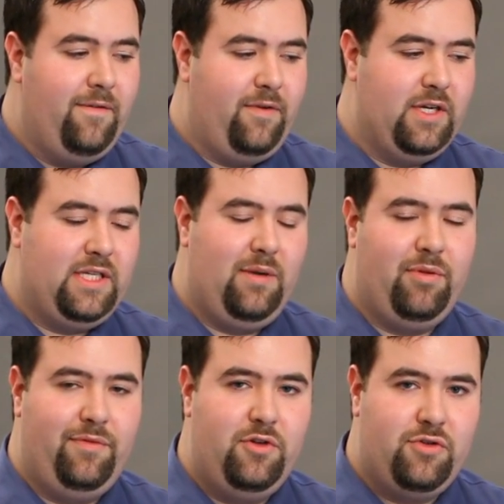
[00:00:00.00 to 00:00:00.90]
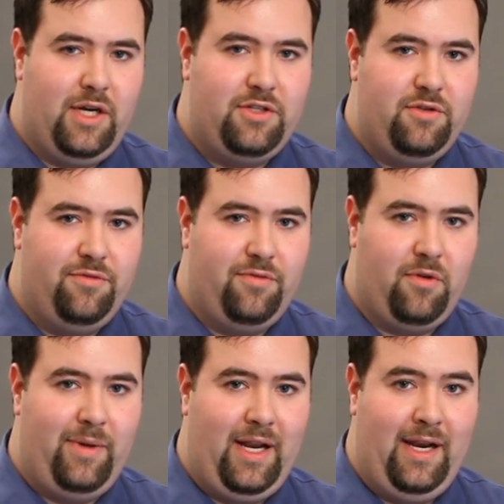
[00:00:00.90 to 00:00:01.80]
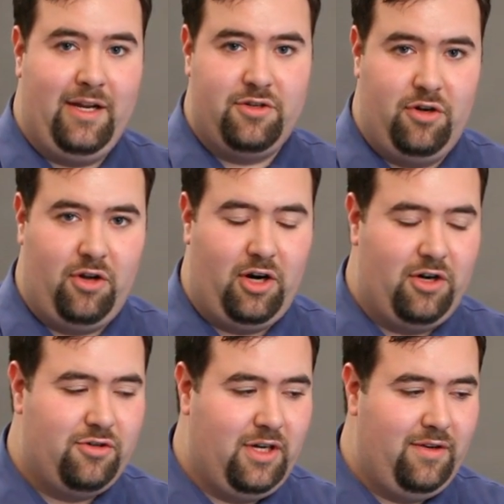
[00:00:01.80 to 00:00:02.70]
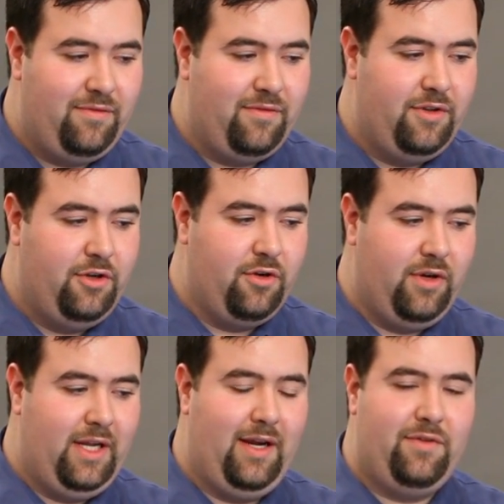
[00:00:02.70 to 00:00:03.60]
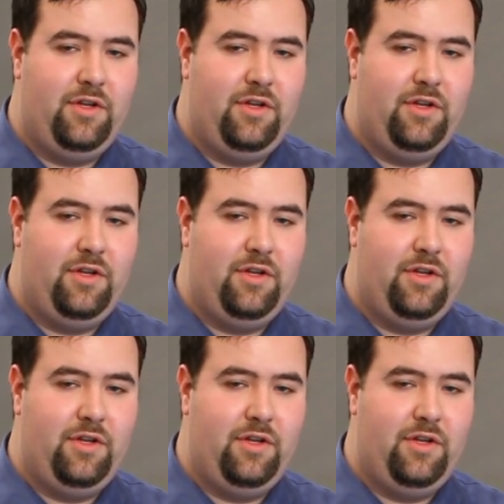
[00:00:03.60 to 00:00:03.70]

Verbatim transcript: For example, if you try to format an external hard drive, you're going to have